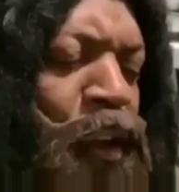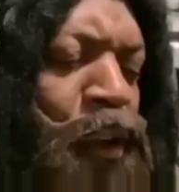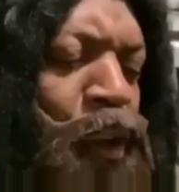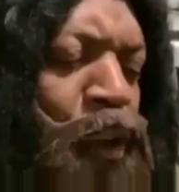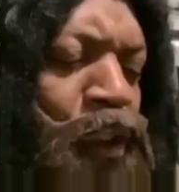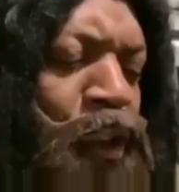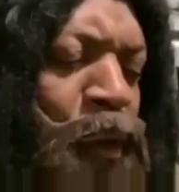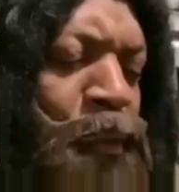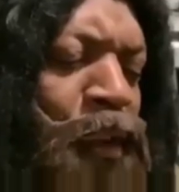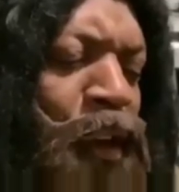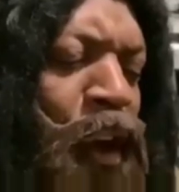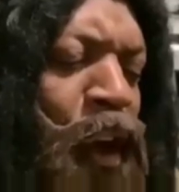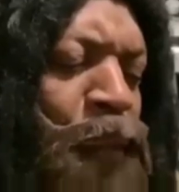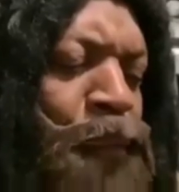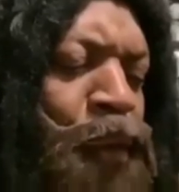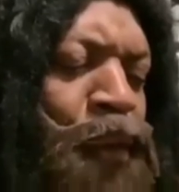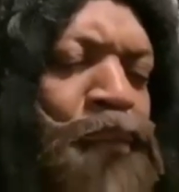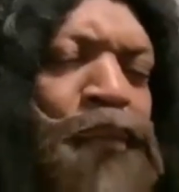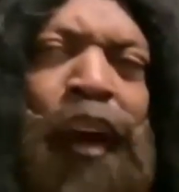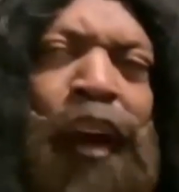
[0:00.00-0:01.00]
know, so I
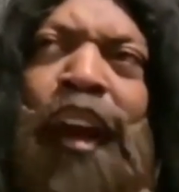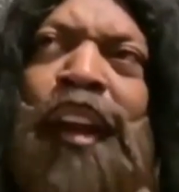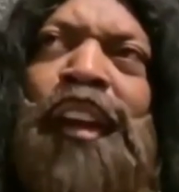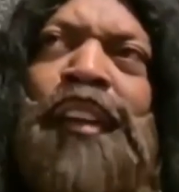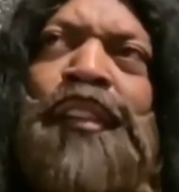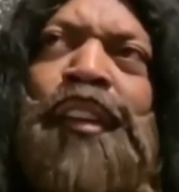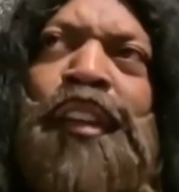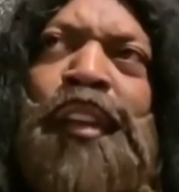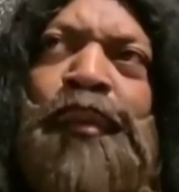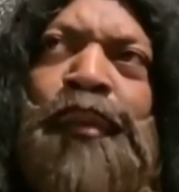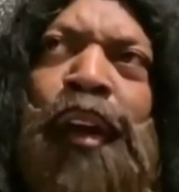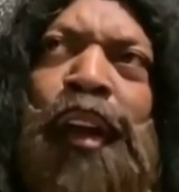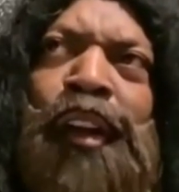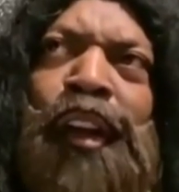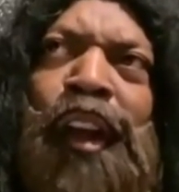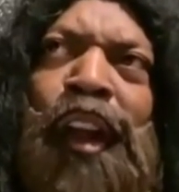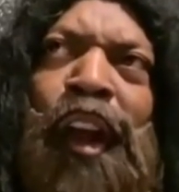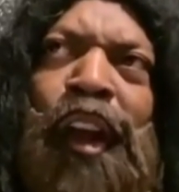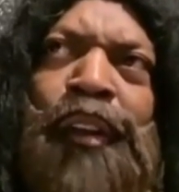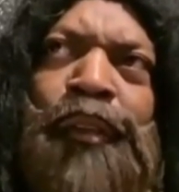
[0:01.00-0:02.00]
put my leadership on the
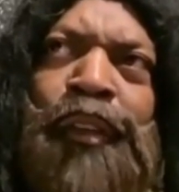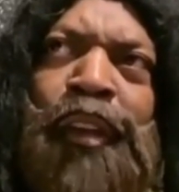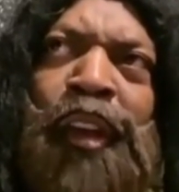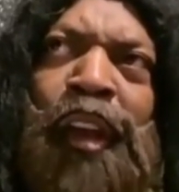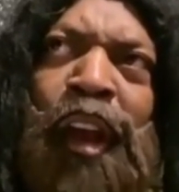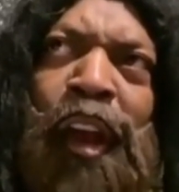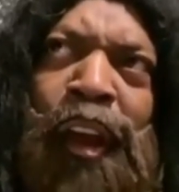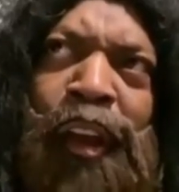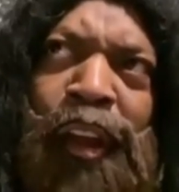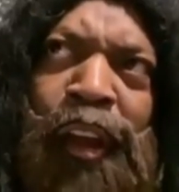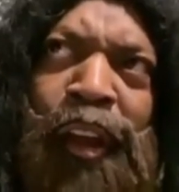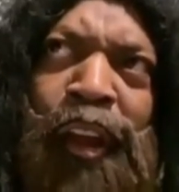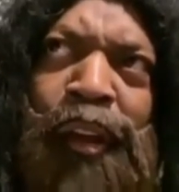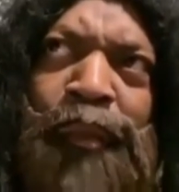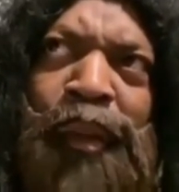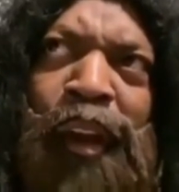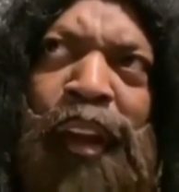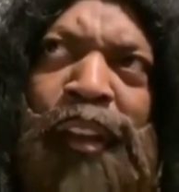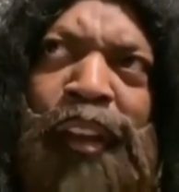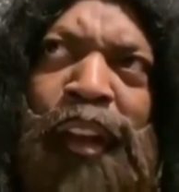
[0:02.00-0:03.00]
line for the eye. You hear
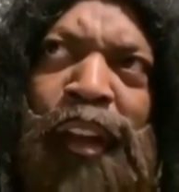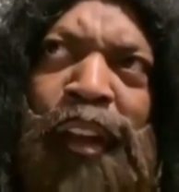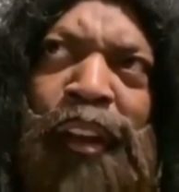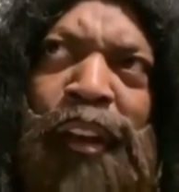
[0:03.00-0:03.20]
no, me? because